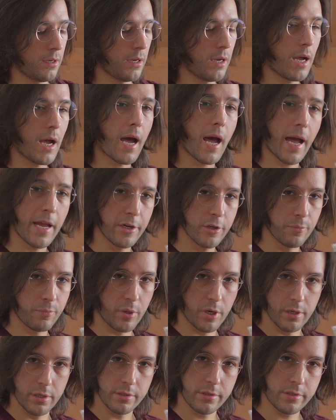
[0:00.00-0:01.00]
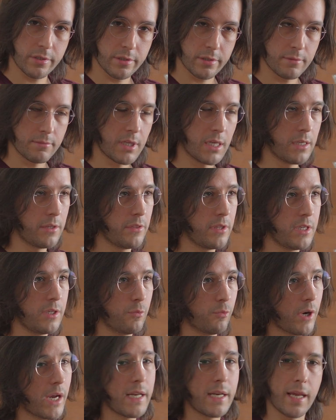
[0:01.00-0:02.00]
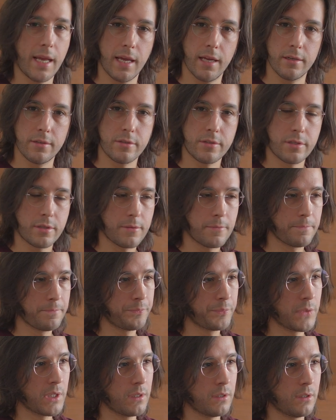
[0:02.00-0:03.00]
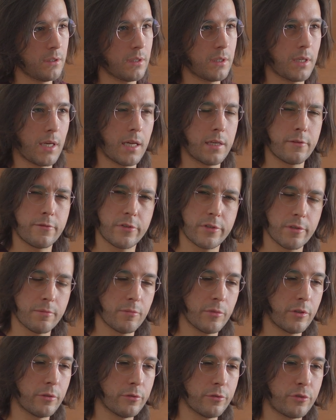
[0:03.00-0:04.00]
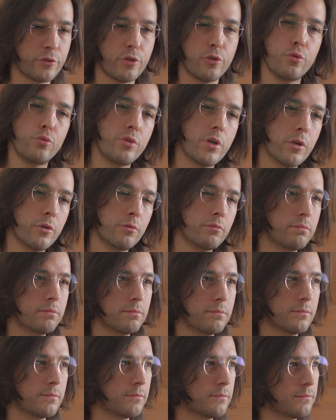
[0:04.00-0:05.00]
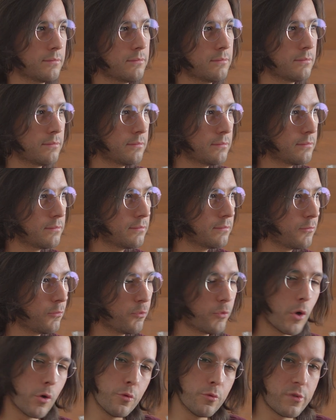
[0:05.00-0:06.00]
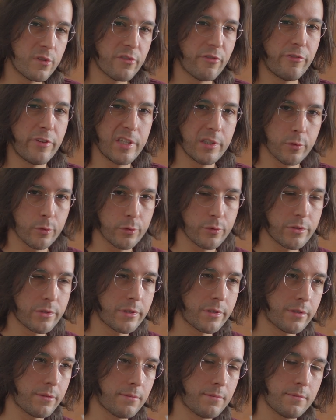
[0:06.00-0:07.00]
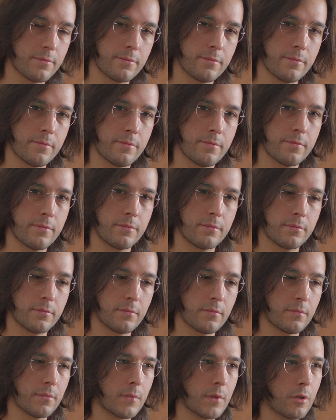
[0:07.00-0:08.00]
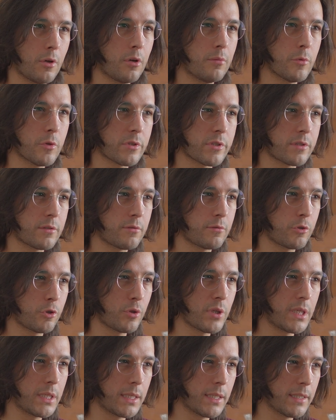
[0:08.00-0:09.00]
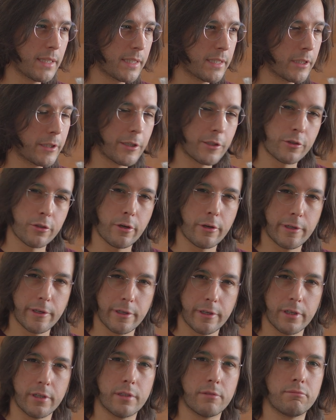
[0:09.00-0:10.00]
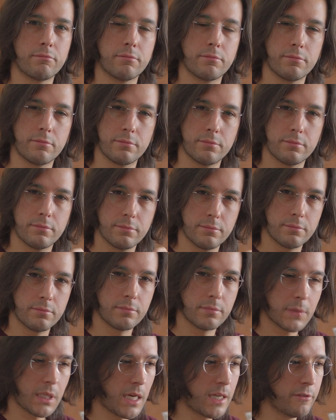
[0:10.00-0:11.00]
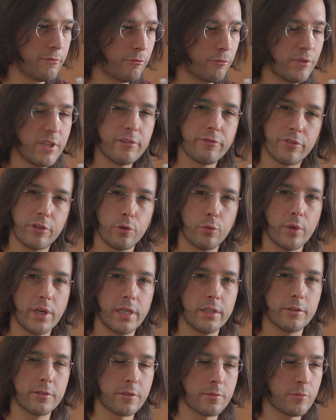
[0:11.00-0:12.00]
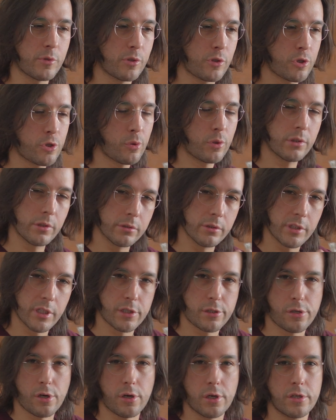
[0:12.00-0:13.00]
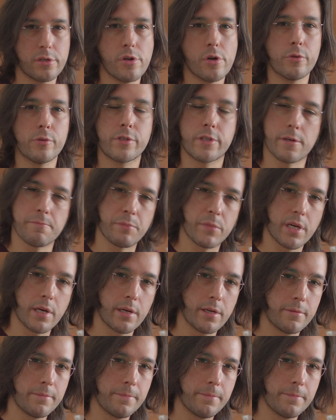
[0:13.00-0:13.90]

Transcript: higher parts in the right hand, kind of some little 2-note Rhodes fills, almost treating it like a guitar kind of riff in a way, some little short little guitar notes up there.